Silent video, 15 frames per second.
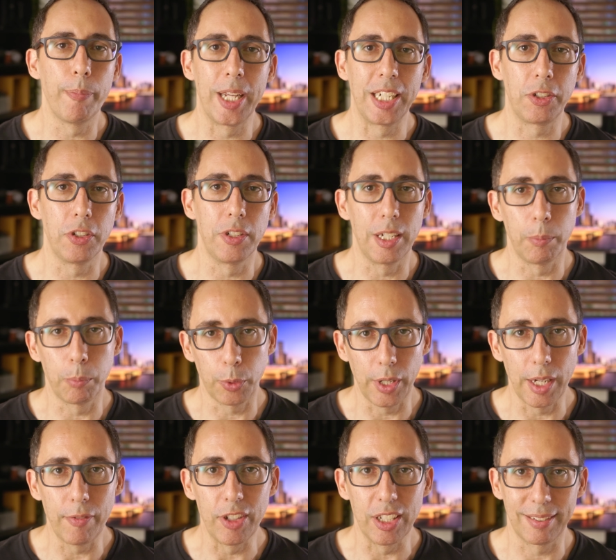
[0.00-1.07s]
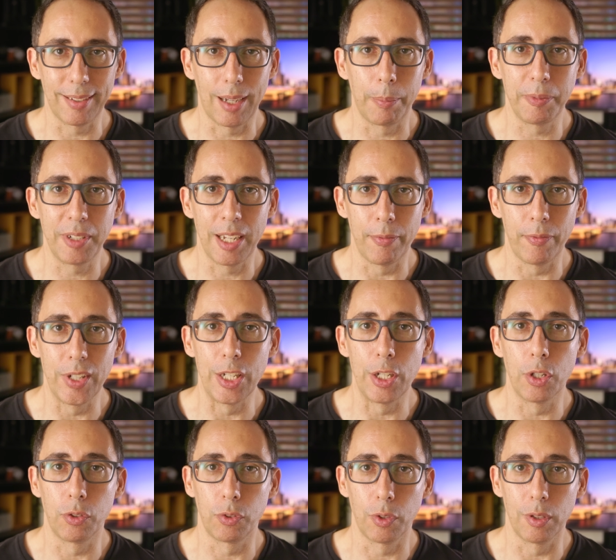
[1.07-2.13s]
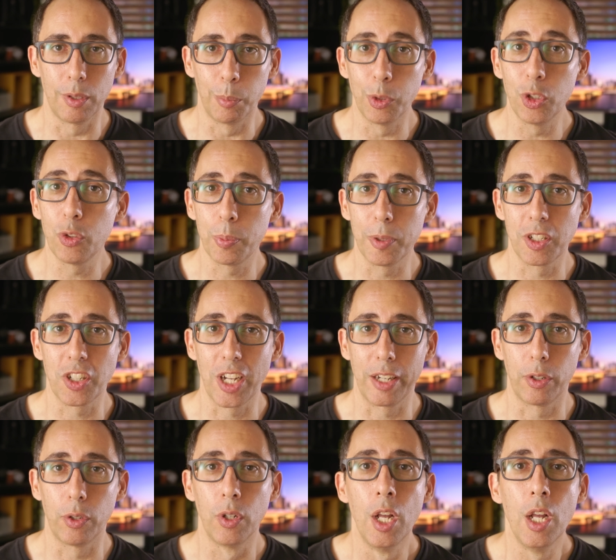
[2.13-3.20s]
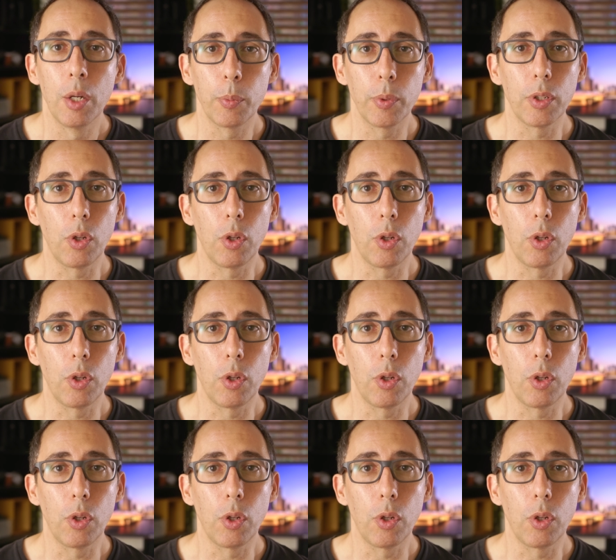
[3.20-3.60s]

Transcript: mentioned in previous update videos on the Brisbane channel, will